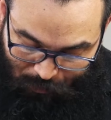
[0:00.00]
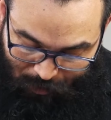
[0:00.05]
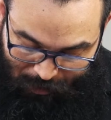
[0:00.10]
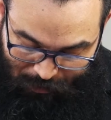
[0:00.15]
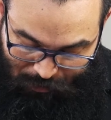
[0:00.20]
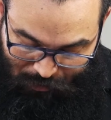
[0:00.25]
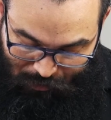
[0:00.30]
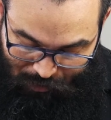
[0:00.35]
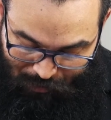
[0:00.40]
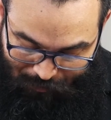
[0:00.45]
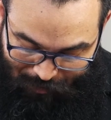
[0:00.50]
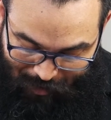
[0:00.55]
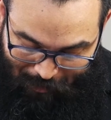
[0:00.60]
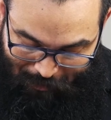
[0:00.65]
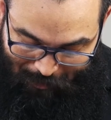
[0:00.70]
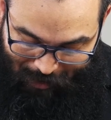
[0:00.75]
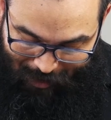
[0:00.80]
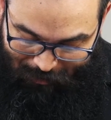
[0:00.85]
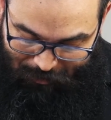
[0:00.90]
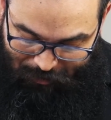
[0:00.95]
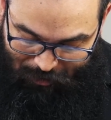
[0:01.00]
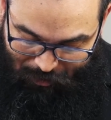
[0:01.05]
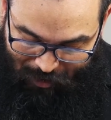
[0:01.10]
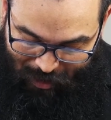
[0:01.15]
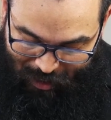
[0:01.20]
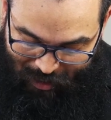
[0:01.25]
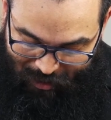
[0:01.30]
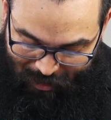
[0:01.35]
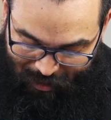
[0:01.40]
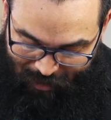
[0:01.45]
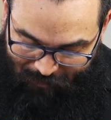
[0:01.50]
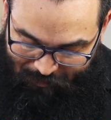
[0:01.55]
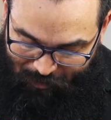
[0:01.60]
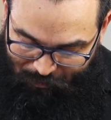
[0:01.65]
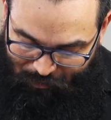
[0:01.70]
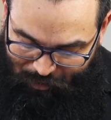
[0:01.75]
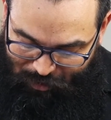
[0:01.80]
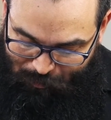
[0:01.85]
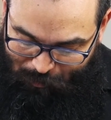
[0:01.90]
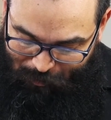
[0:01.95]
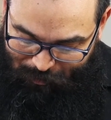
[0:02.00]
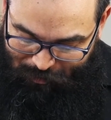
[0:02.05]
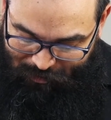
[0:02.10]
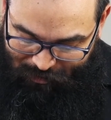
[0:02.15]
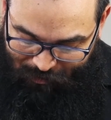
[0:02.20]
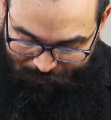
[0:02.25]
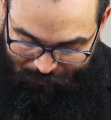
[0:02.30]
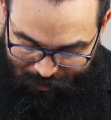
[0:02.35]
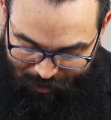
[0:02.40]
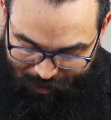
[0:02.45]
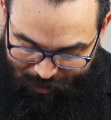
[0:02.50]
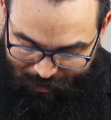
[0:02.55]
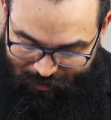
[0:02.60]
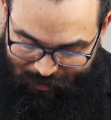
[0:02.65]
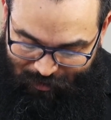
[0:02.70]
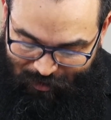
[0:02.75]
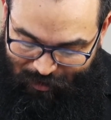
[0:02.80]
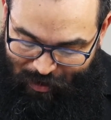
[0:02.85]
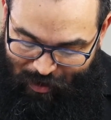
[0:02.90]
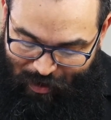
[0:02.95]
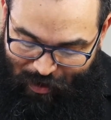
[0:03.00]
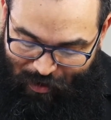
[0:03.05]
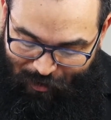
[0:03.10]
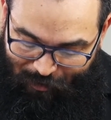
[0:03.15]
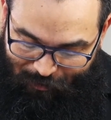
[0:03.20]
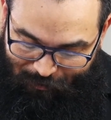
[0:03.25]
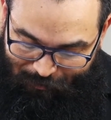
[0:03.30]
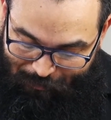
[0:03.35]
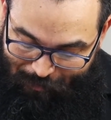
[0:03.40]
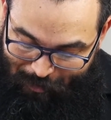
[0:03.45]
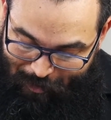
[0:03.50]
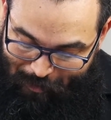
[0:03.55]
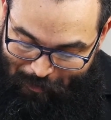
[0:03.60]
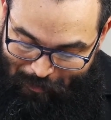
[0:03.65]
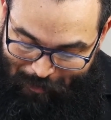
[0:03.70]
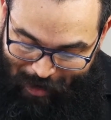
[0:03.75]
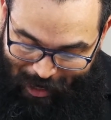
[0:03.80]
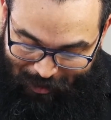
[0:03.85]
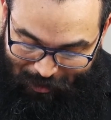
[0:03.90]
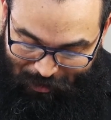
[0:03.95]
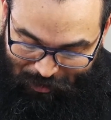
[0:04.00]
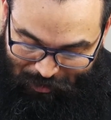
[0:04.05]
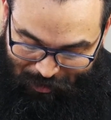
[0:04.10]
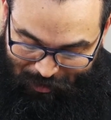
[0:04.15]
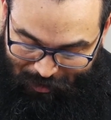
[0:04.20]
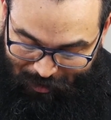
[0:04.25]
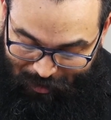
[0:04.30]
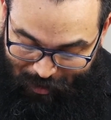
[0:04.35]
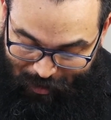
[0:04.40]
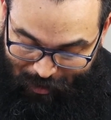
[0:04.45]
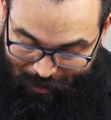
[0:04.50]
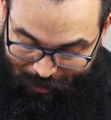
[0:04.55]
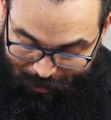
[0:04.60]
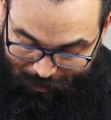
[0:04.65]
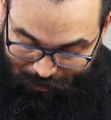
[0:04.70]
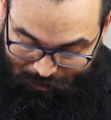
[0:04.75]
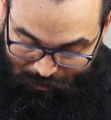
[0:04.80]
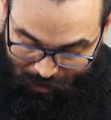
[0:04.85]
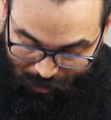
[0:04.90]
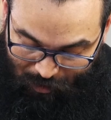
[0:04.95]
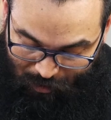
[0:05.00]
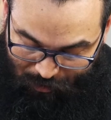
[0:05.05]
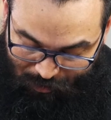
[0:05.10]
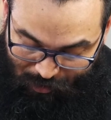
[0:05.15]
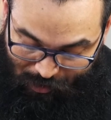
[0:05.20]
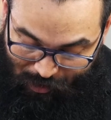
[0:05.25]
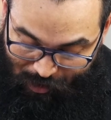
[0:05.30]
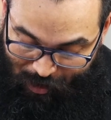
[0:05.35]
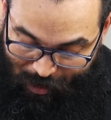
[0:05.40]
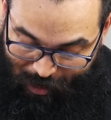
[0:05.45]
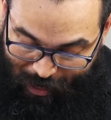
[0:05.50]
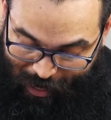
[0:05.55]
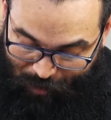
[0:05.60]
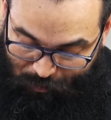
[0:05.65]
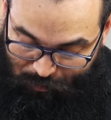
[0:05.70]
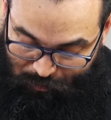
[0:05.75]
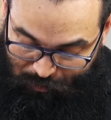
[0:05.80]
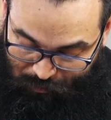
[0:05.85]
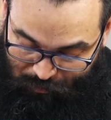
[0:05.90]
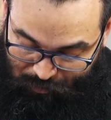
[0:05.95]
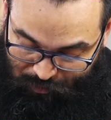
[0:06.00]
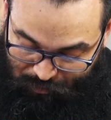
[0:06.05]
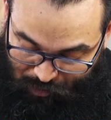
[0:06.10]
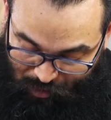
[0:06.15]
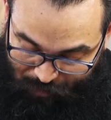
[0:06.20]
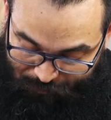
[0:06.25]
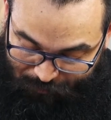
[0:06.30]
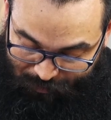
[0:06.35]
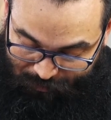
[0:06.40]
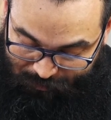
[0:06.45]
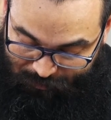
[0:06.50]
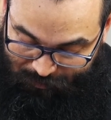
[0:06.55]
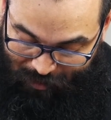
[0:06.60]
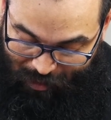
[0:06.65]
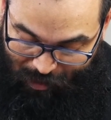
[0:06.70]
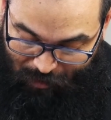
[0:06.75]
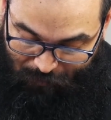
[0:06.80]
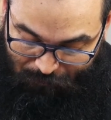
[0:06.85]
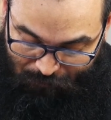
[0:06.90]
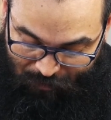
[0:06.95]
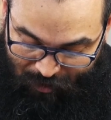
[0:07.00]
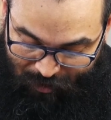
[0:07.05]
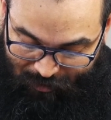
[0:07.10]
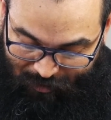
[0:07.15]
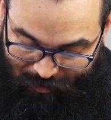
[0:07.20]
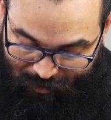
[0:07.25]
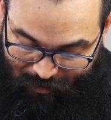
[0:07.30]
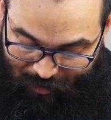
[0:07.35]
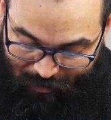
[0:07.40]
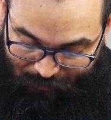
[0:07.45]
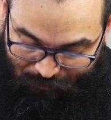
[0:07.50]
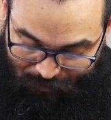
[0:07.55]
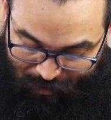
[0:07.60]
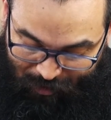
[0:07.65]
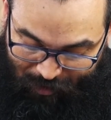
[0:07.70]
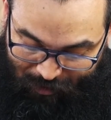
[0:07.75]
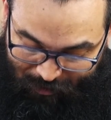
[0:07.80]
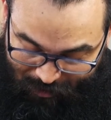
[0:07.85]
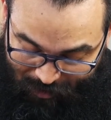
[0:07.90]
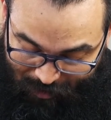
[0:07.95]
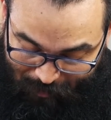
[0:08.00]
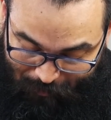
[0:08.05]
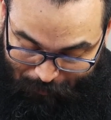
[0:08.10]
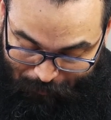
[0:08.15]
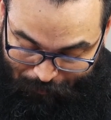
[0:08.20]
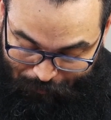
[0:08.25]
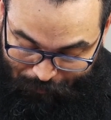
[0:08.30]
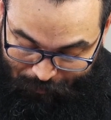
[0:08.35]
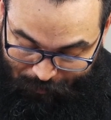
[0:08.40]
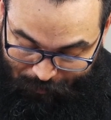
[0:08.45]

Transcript: the one to whom the master can give the responsibility of managing his other household servants and feeding them.